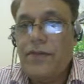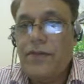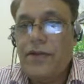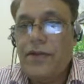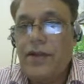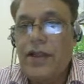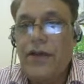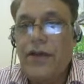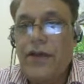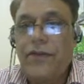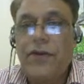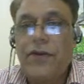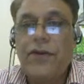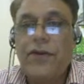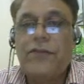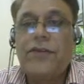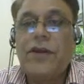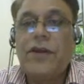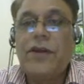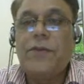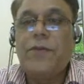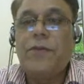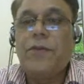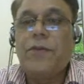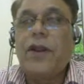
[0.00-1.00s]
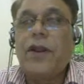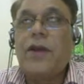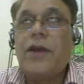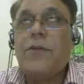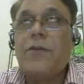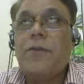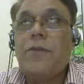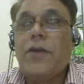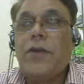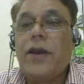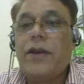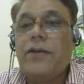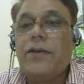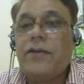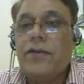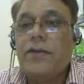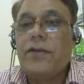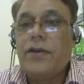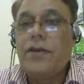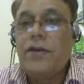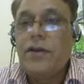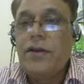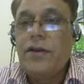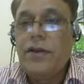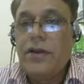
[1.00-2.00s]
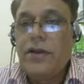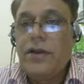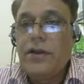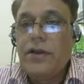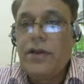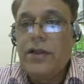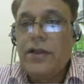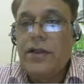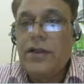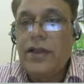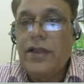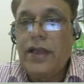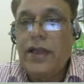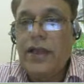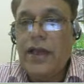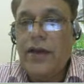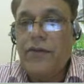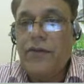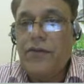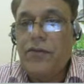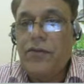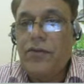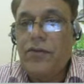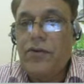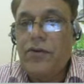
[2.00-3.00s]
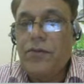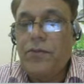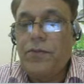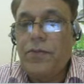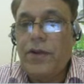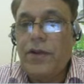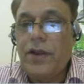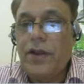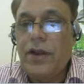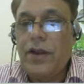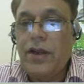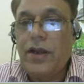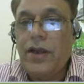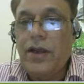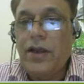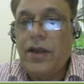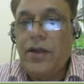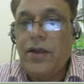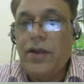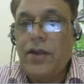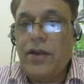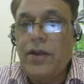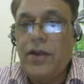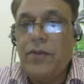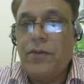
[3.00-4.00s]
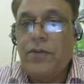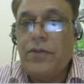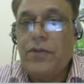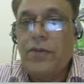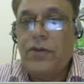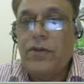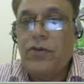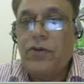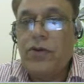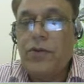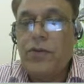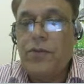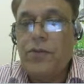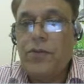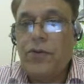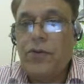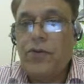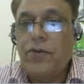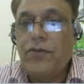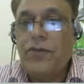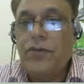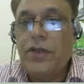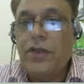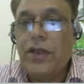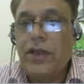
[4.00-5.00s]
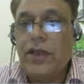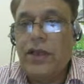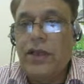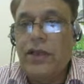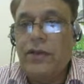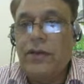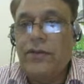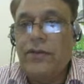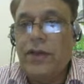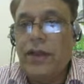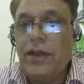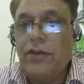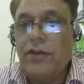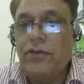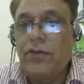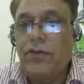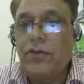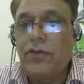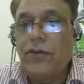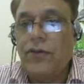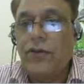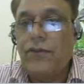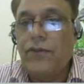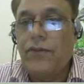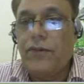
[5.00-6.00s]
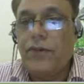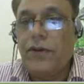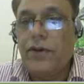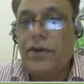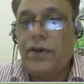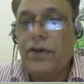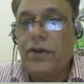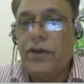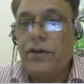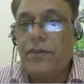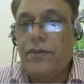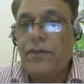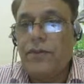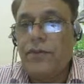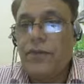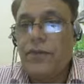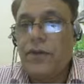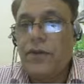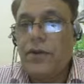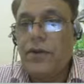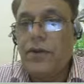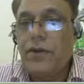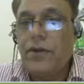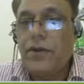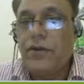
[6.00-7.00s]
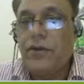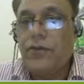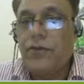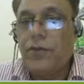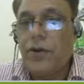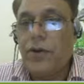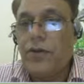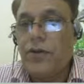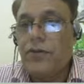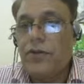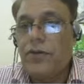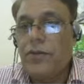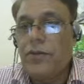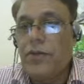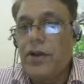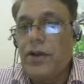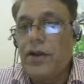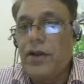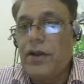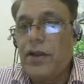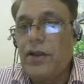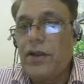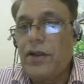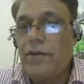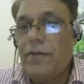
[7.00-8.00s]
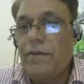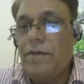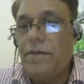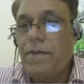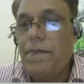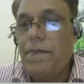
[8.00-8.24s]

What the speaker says: level of the employees. They have to improve the sense of responsibility.